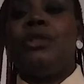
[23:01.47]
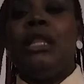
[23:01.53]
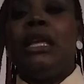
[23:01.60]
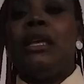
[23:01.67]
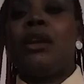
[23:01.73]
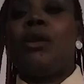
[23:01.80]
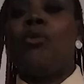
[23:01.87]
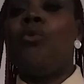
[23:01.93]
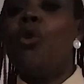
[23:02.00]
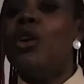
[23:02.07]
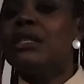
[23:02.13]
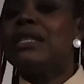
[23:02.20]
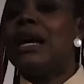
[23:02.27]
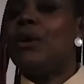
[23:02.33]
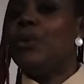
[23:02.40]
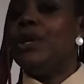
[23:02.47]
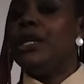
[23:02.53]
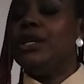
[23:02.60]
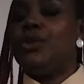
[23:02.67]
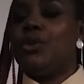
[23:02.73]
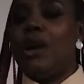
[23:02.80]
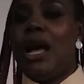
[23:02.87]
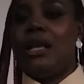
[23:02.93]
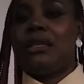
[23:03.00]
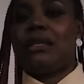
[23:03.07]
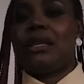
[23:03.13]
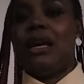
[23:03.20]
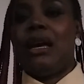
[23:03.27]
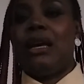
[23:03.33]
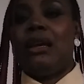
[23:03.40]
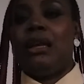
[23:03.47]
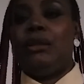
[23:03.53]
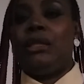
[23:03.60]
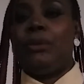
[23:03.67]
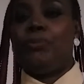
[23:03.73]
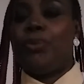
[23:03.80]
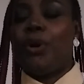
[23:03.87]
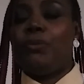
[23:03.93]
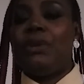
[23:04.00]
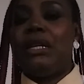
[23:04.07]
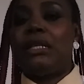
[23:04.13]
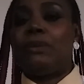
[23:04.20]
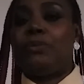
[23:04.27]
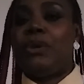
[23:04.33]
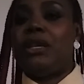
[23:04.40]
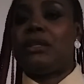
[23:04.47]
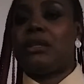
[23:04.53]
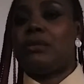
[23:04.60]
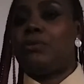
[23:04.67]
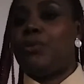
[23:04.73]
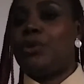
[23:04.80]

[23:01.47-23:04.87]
the ones that we need to answer in the public space.